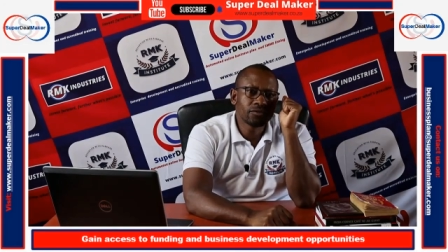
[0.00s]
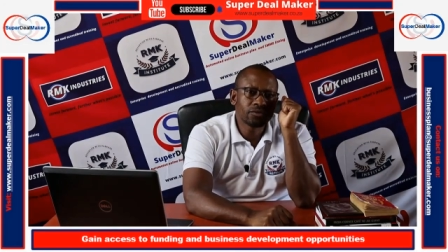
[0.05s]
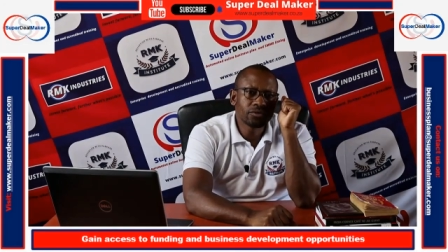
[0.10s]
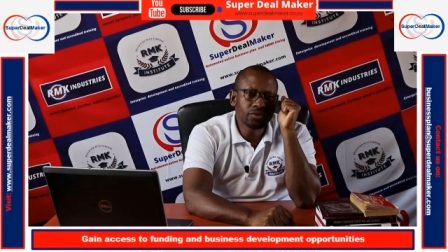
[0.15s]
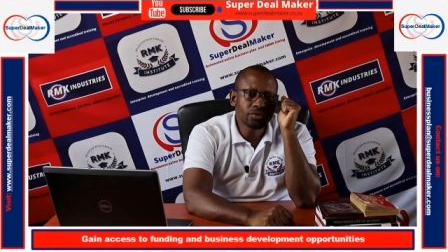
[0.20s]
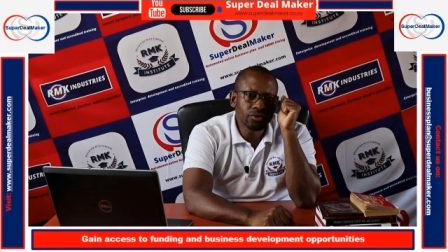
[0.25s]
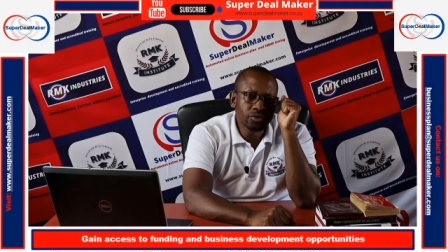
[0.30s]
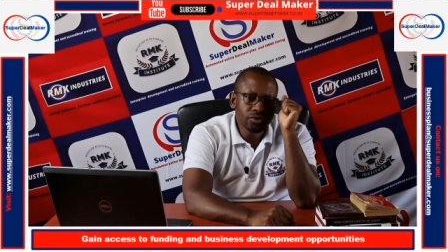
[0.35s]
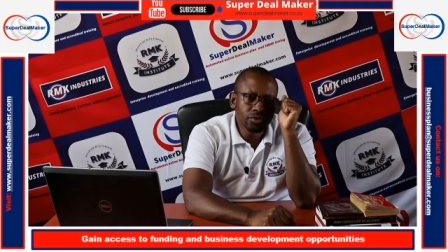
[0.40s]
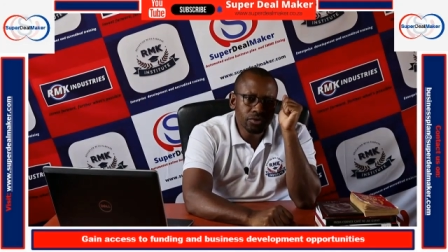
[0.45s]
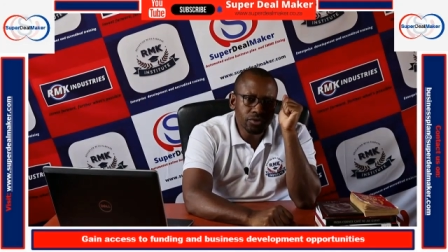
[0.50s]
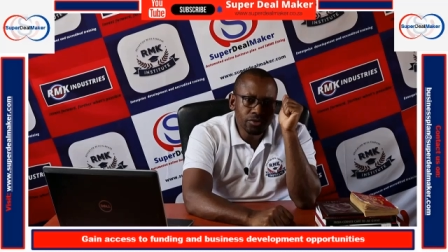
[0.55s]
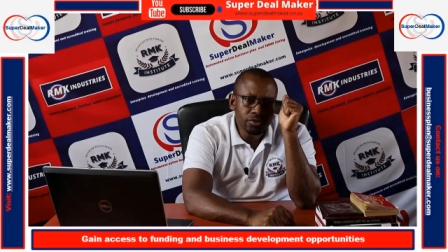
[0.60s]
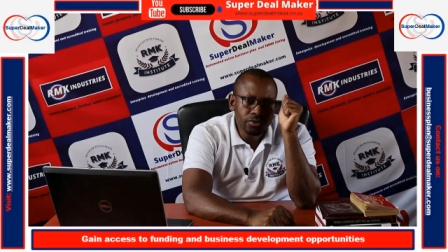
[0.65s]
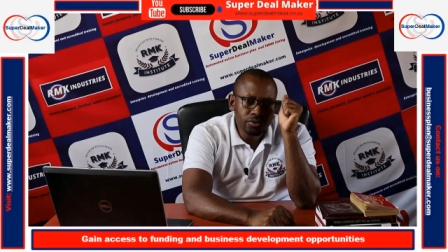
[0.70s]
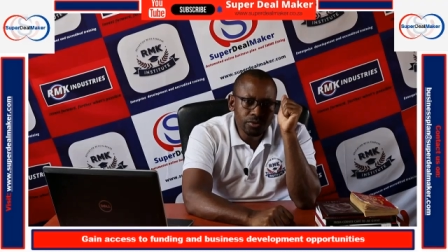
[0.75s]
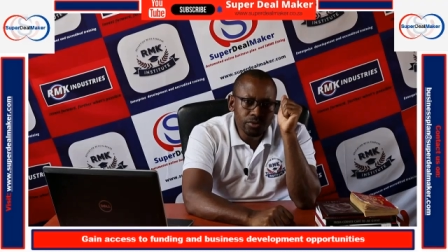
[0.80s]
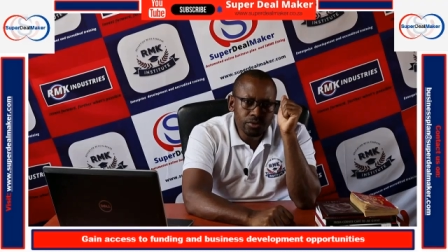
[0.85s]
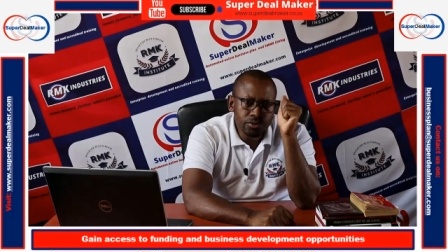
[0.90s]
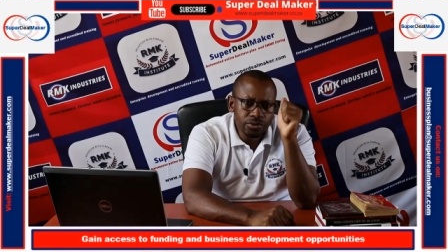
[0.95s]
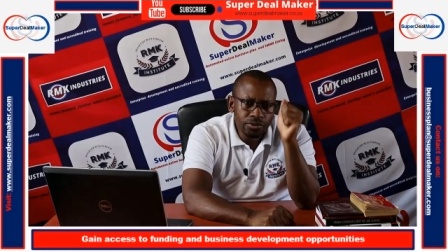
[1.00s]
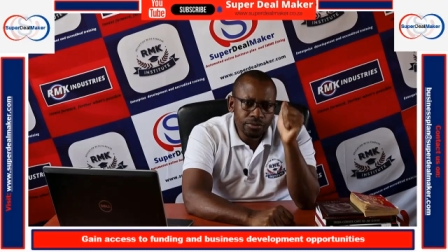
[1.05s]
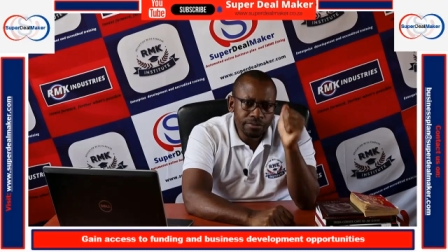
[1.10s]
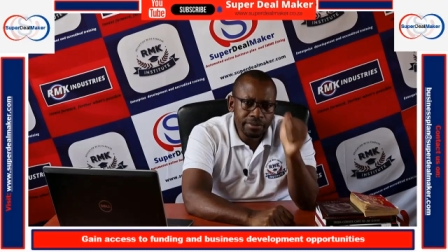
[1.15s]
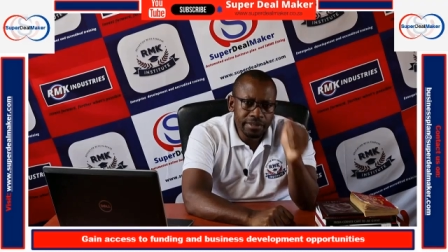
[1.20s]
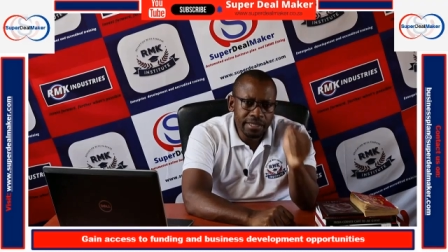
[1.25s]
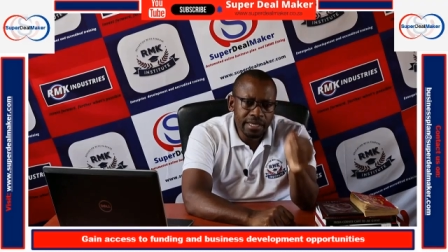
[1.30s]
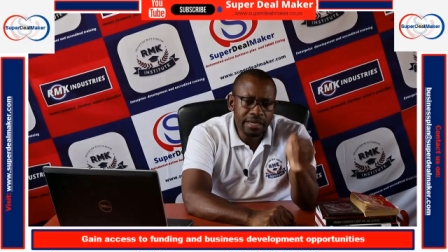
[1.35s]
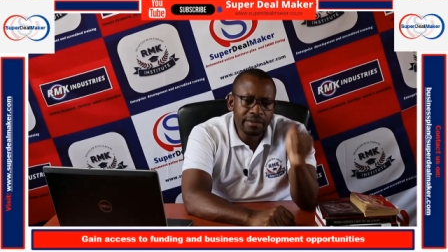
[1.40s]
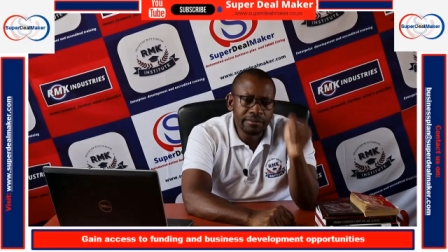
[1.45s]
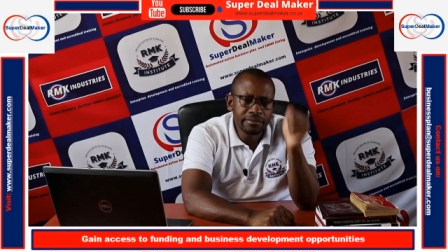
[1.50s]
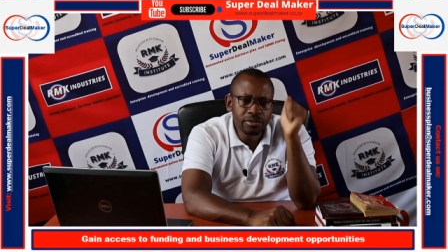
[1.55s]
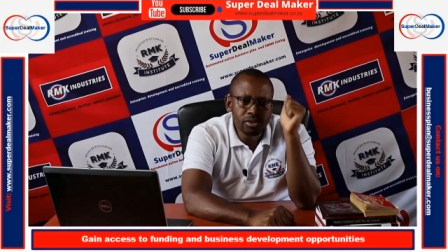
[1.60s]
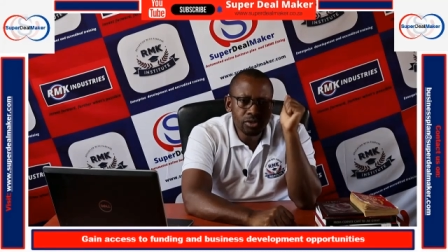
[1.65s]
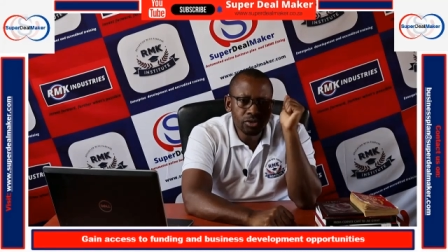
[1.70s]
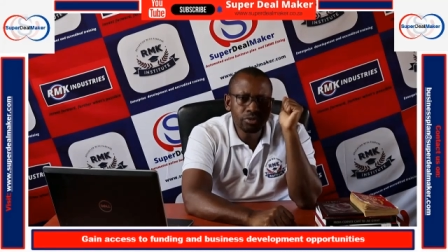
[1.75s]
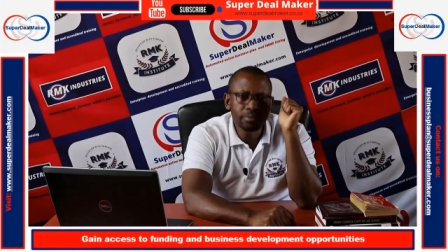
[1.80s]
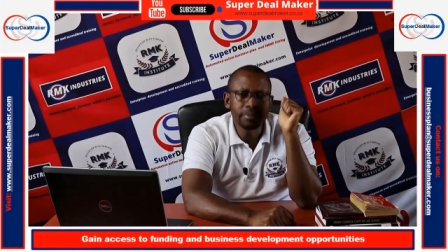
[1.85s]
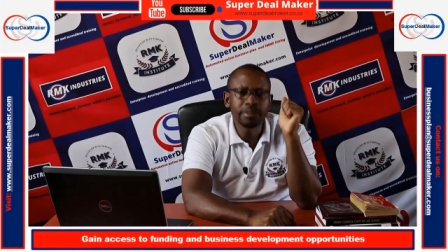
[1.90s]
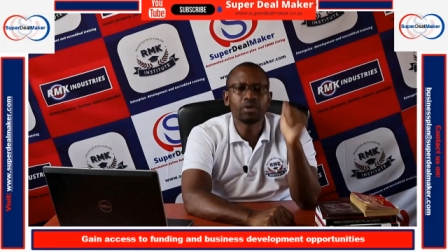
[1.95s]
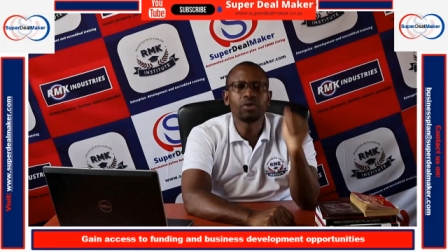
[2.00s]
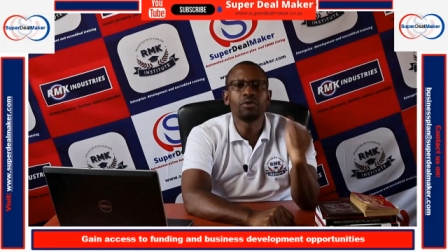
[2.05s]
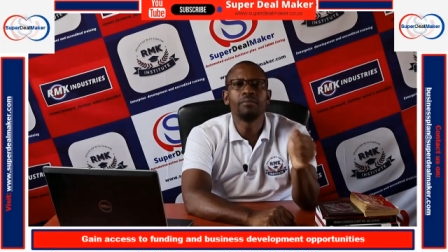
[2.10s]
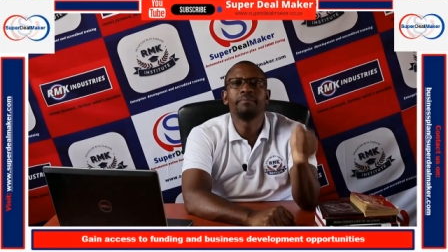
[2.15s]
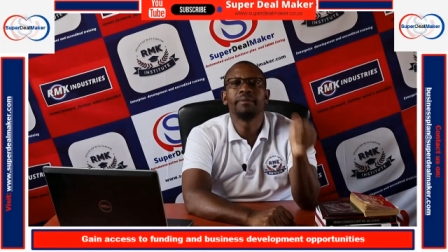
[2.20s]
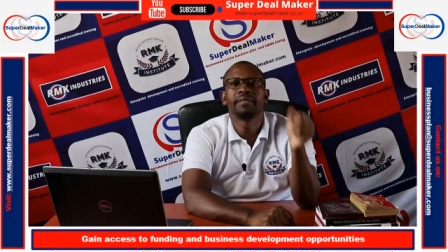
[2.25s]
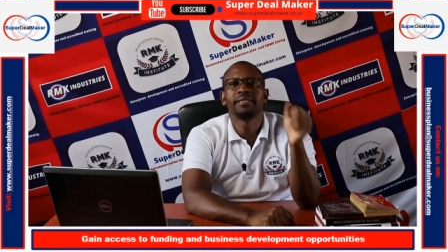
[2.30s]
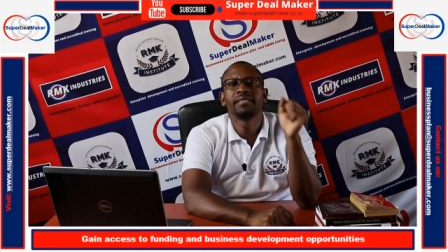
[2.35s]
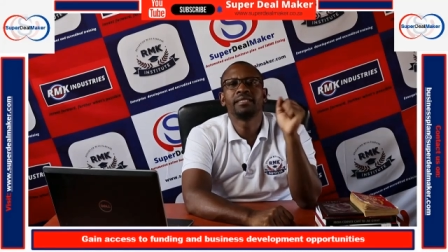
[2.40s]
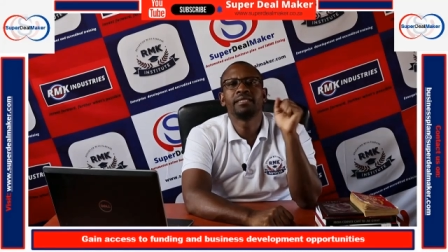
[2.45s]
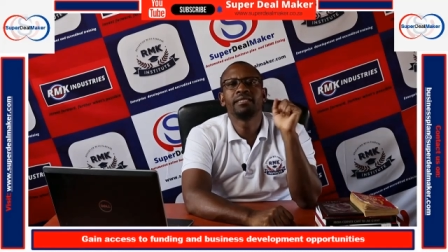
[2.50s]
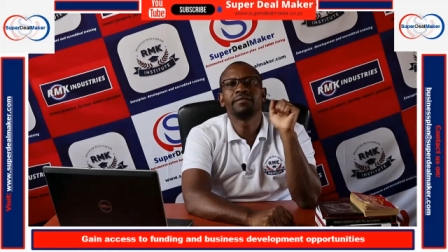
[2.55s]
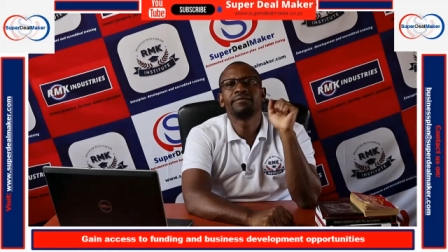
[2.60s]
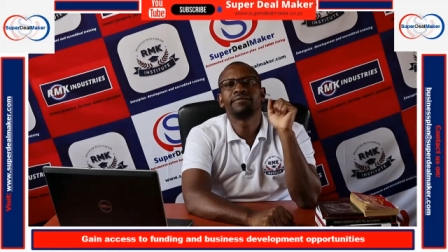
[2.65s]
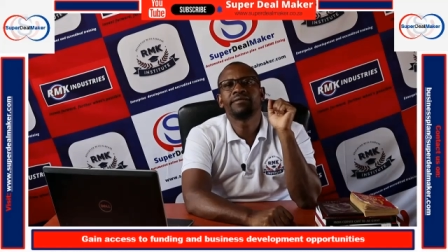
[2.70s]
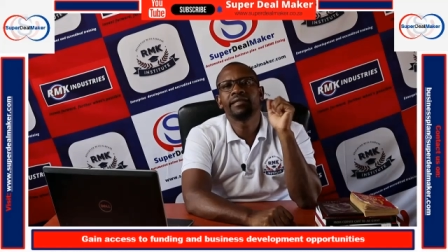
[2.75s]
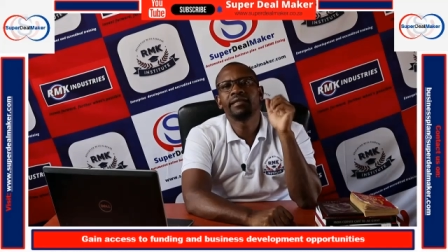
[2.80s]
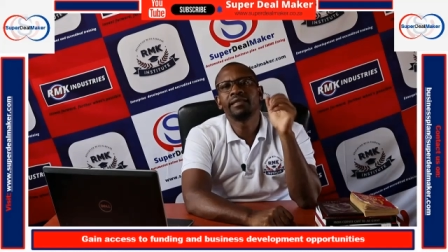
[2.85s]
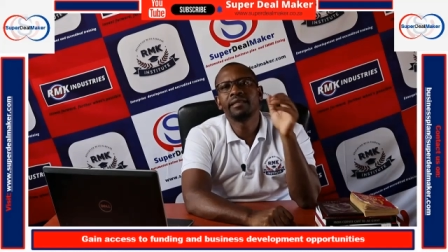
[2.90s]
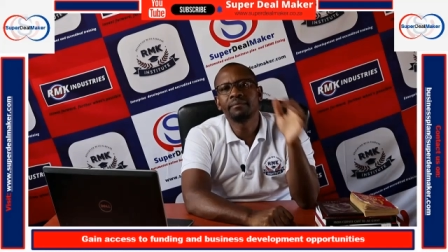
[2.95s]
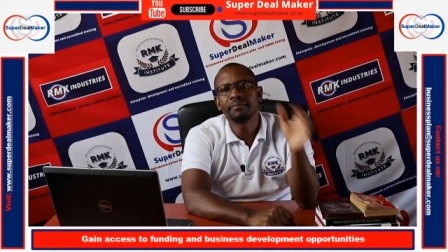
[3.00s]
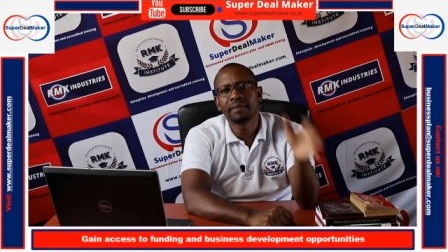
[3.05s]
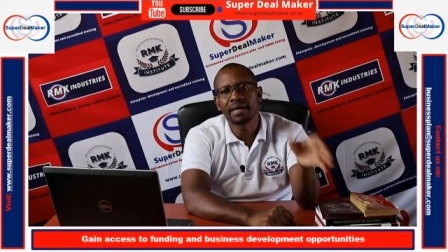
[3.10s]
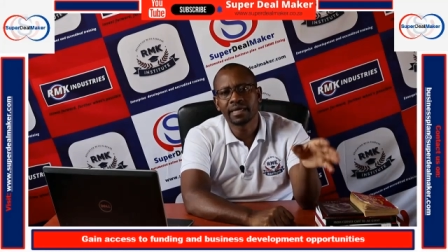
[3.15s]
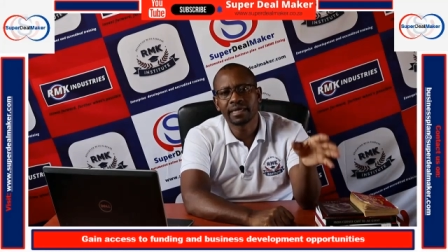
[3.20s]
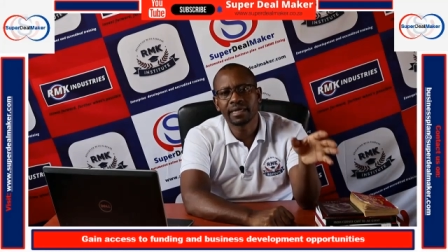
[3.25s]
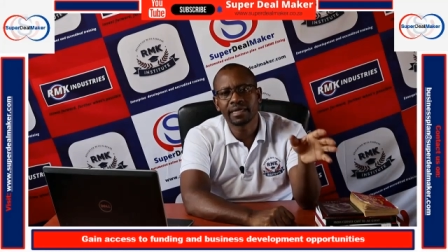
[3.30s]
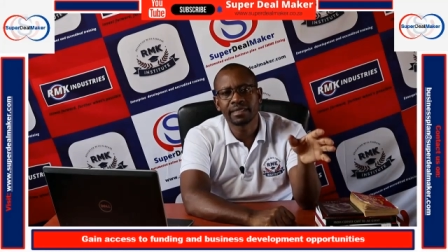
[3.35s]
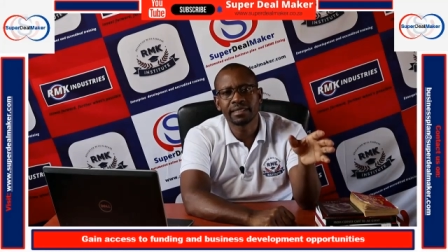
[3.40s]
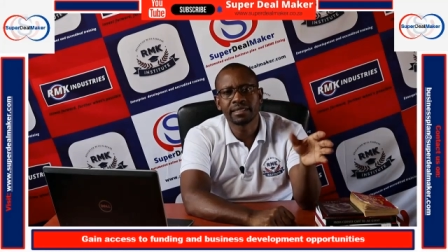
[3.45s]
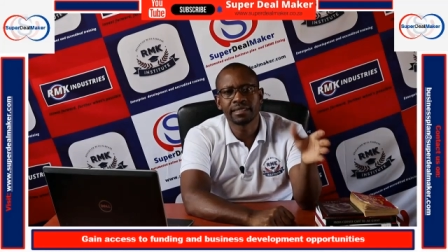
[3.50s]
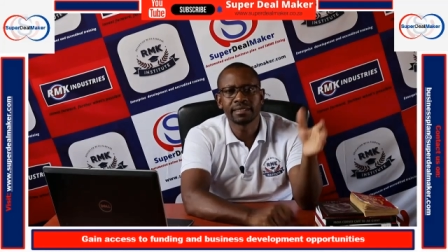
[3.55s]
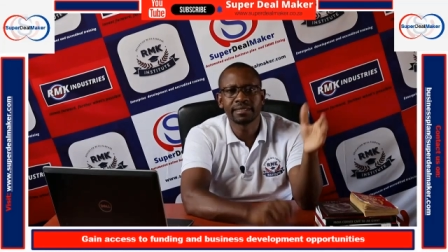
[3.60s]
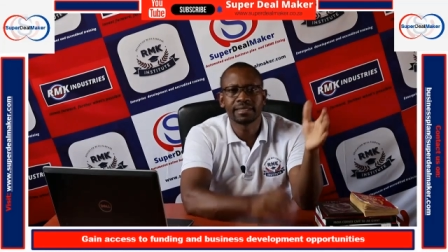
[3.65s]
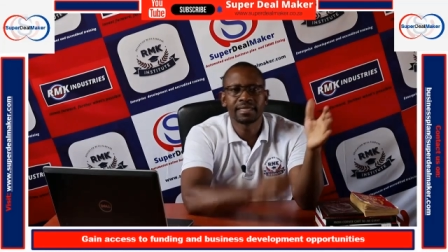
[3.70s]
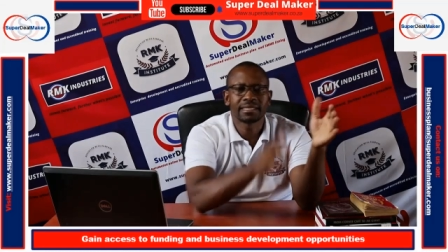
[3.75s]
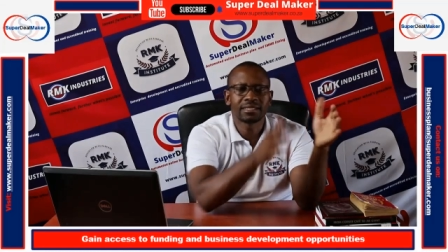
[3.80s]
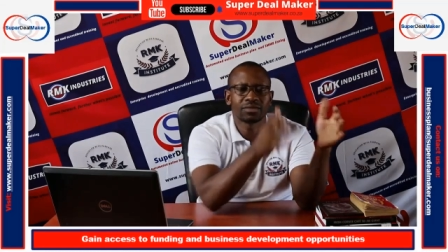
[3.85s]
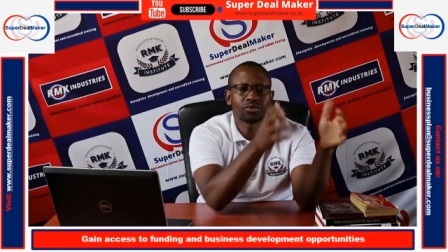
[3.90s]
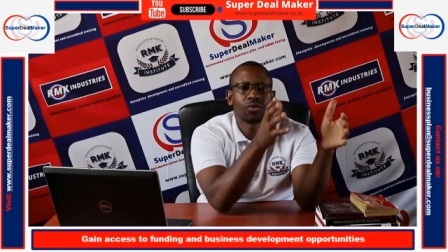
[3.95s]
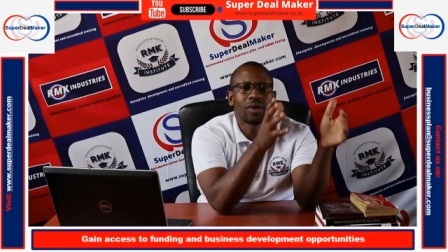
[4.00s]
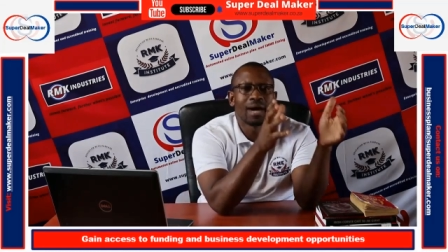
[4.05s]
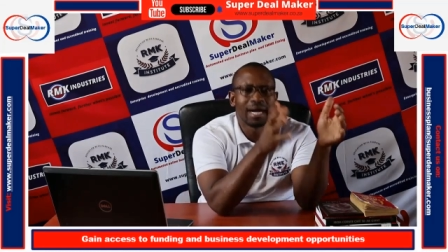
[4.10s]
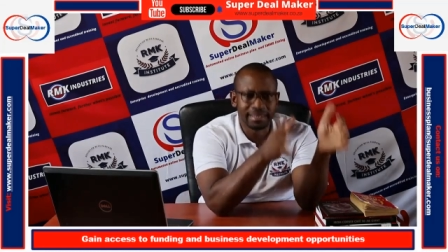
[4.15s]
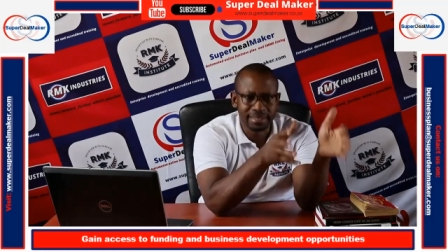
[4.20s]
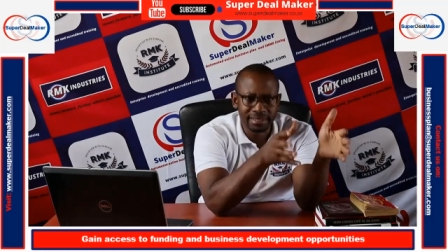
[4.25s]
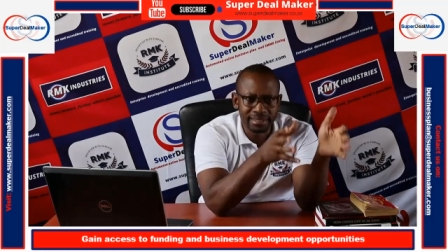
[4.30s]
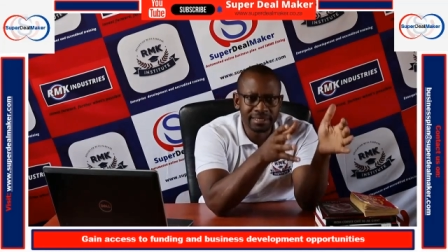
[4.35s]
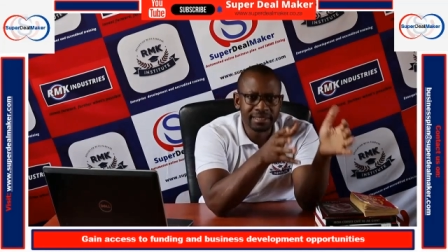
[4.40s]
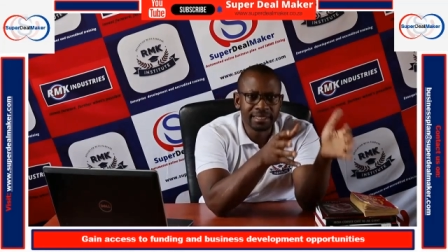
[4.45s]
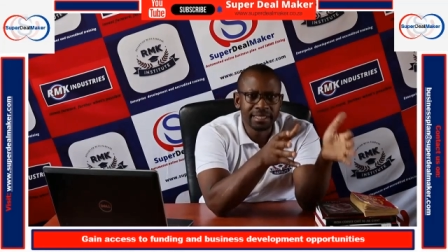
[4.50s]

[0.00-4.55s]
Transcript: to be able to be competitive in the market. That's one.